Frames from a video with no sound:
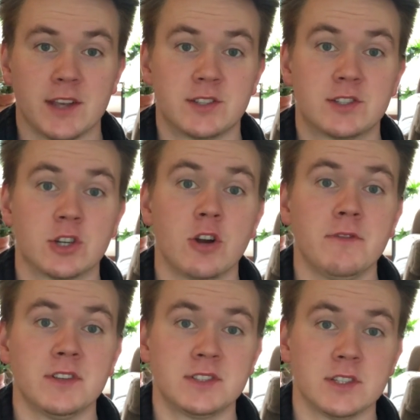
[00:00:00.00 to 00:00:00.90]

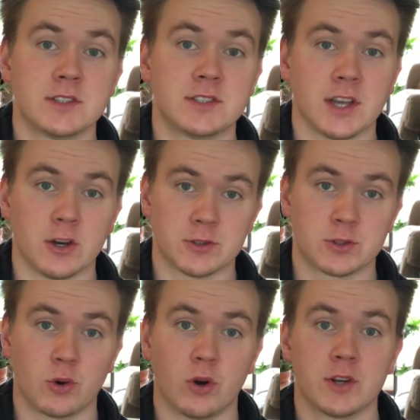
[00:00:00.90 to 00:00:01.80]
services sales
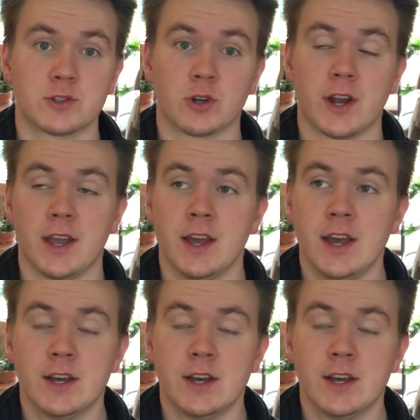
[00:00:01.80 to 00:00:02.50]
course or a